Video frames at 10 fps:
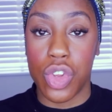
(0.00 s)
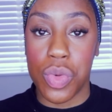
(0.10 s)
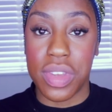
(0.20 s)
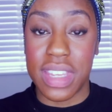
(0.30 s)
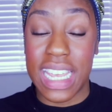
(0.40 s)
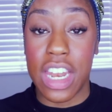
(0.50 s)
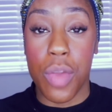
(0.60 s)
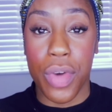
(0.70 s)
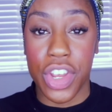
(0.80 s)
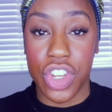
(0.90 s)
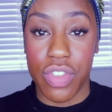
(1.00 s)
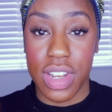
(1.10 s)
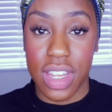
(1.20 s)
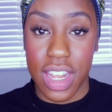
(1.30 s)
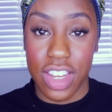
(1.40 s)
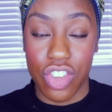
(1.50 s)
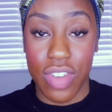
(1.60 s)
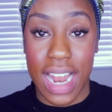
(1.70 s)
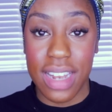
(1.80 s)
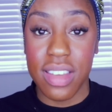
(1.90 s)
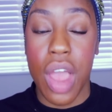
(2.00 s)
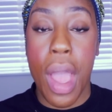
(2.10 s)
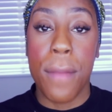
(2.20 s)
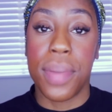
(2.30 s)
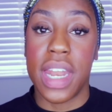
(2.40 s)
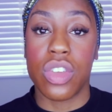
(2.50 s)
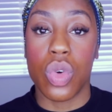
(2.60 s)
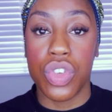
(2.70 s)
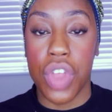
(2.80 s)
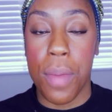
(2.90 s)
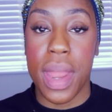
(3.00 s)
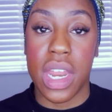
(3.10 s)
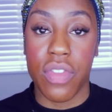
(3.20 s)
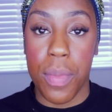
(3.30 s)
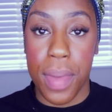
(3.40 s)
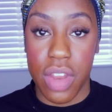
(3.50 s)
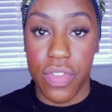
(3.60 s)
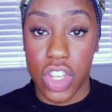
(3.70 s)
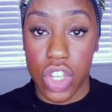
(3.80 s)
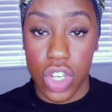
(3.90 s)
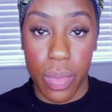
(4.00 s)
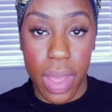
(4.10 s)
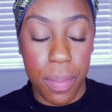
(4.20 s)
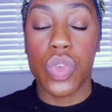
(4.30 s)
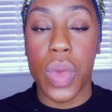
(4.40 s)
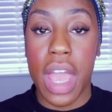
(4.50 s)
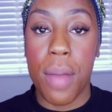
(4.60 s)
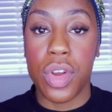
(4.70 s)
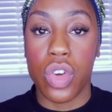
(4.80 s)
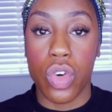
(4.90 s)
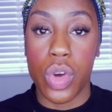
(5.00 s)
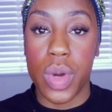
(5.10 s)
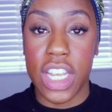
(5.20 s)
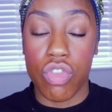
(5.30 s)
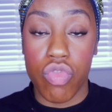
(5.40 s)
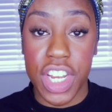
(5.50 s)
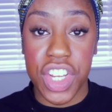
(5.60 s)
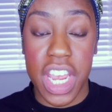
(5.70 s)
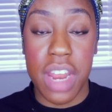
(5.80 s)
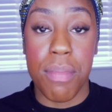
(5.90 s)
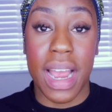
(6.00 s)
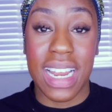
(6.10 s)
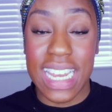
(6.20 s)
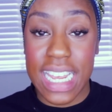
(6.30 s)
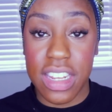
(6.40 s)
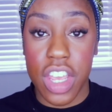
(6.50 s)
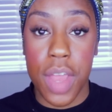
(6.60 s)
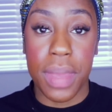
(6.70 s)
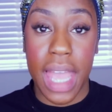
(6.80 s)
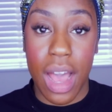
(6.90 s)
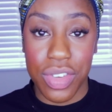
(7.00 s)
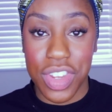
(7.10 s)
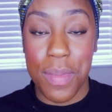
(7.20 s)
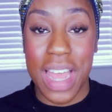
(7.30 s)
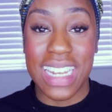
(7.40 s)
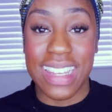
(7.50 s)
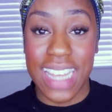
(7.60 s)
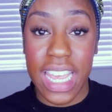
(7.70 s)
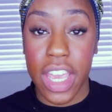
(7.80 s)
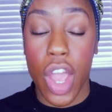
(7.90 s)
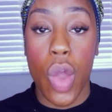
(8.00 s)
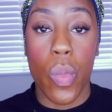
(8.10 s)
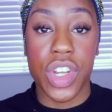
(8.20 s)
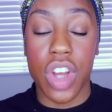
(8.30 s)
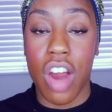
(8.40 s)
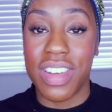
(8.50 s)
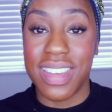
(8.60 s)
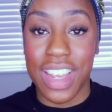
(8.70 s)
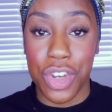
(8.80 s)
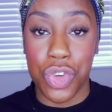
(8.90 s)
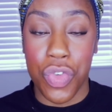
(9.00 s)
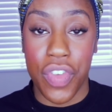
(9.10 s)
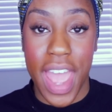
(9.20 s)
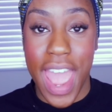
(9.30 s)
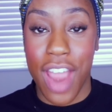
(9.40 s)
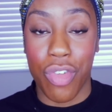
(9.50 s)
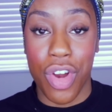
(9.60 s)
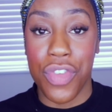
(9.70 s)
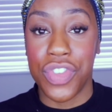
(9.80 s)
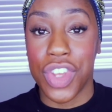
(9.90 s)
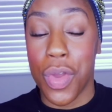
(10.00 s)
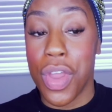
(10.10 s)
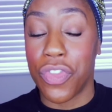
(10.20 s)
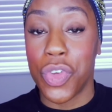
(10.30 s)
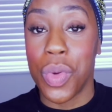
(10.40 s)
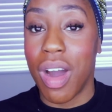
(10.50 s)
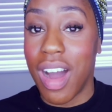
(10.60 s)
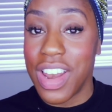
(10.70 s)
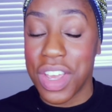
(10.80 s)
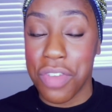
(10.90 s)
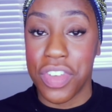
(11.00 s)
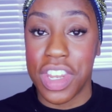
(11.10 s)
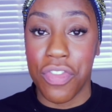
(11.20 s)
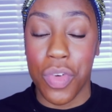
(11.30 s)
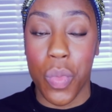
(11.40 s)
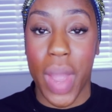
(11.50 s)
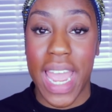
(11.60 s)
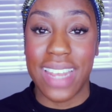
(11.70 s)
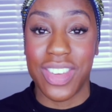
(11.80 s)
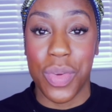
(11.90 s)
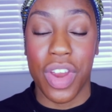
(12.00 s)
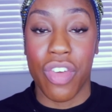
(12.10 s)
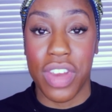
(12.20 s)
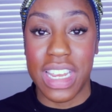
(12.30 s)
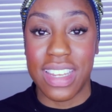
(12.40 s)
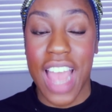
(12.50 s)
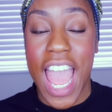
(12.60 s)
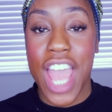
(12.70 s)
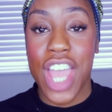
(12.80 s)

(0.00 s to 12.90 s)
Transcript: to seal in the moisture into their strands, but there's also many other benefits to it. Sweet almond oil is rich in magnesium, calcium and zinc, which are essential for hair growth. So if you are looking for different ways to increase